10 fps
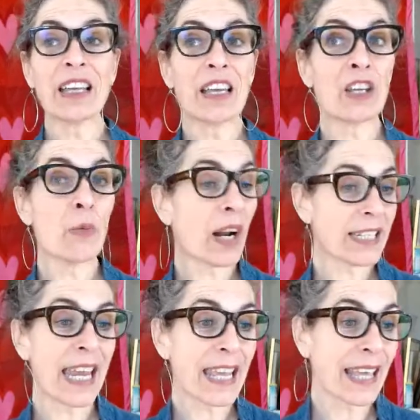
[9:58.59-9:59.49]
you want to
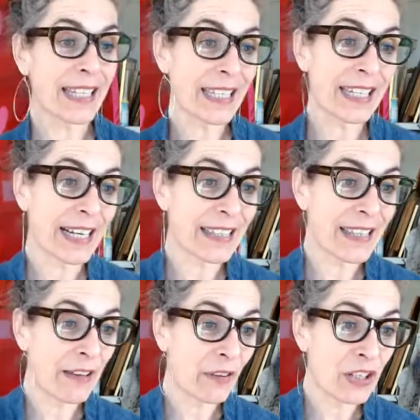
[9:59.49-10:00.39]
take that to the next
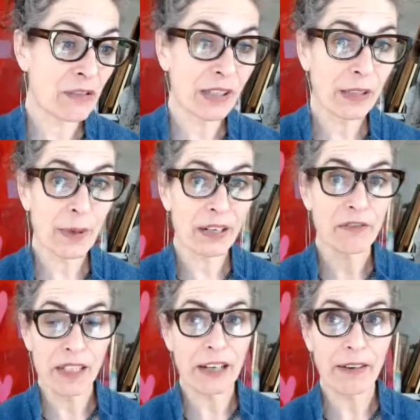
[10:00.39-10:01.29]
level and you really want to
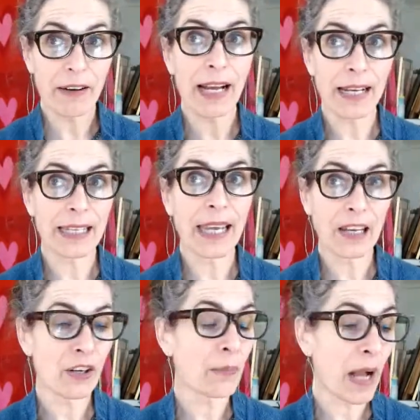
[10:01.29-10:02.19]
figure out how to get
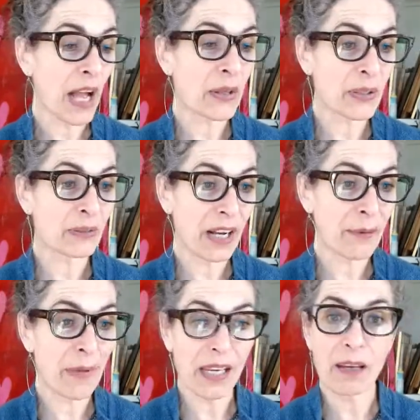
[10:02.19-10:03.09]
your potholder rug making